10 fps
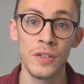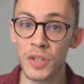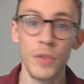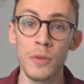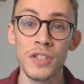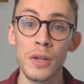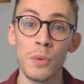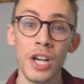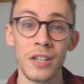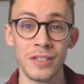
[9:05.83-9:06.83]
So those are your
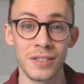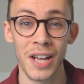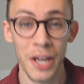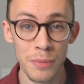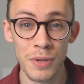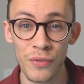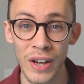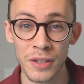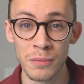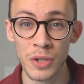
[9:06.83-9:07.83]
words. I hope you
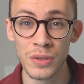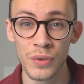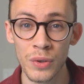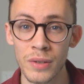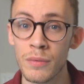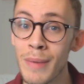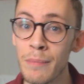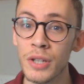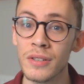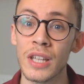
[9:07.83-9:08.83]
found them useful.
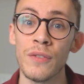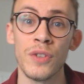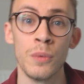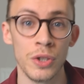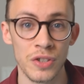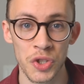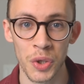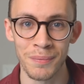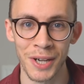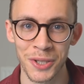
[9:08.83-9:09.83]
Remember, if you want to
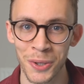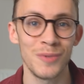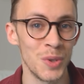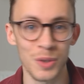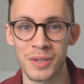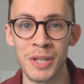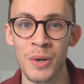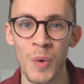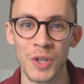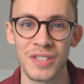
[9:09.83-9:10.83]
join my course, talk to me
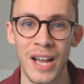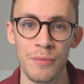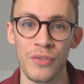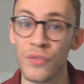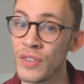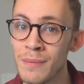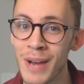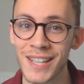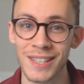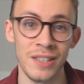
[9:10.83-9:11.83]
on WhatsApp for
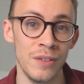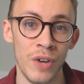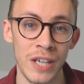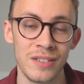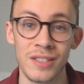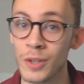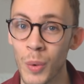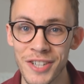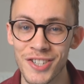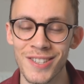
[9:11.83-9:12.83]
feedback and advice and
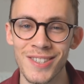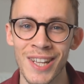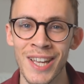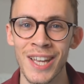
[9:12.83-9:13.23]
questions.